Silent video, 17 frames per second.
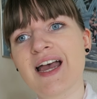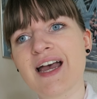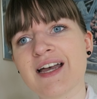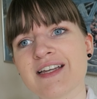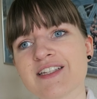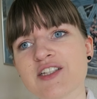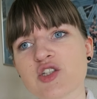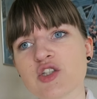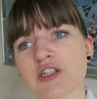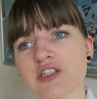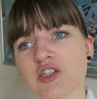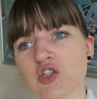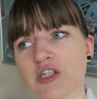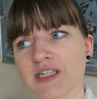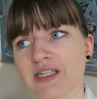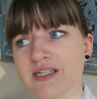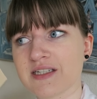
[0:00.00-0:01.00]
as
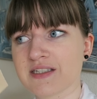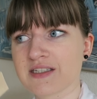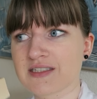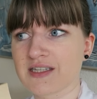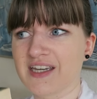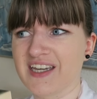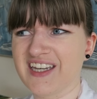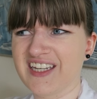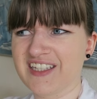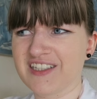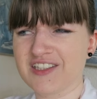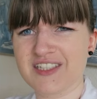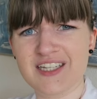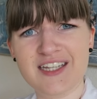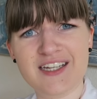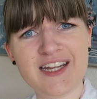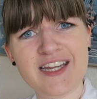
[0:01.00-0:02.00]
she is a
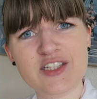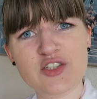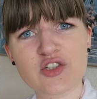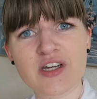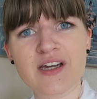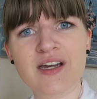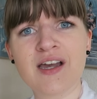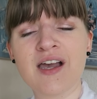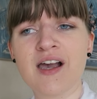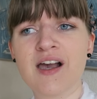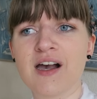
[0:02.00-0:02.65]
teenager